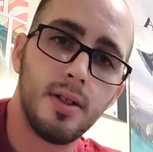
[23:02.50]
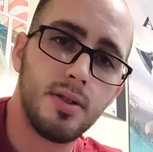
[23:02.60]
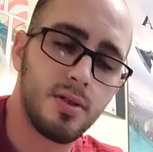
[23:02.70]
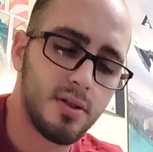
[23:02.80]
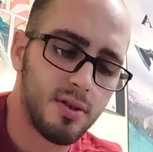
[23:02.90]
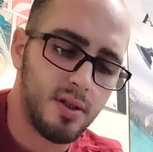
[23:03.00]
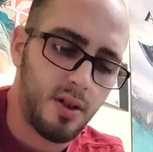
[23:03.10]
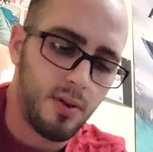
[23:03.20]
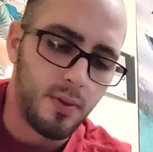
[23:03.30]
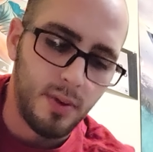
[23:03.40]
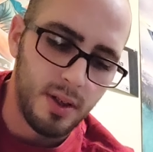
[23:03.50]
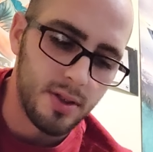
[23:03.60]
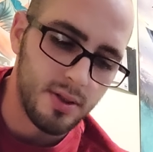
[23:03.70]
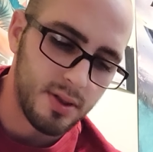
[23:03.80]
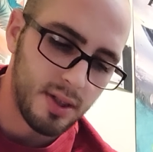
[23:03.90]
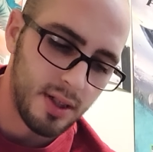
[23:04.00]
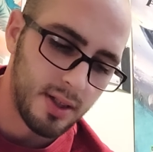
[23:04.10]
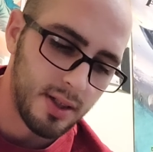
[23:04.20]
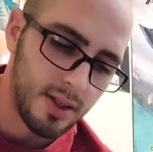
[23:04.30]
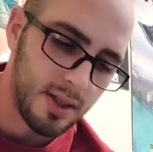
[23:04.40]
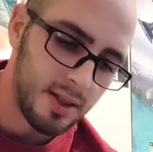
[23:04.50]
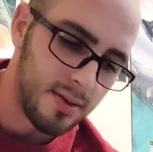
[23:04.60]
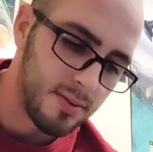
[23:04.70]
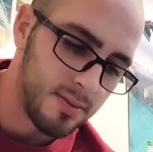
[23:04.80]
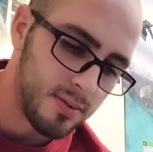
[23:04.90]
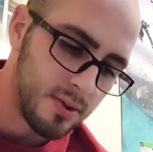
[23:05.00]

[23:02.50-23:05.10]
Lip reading: Just know what you're selling and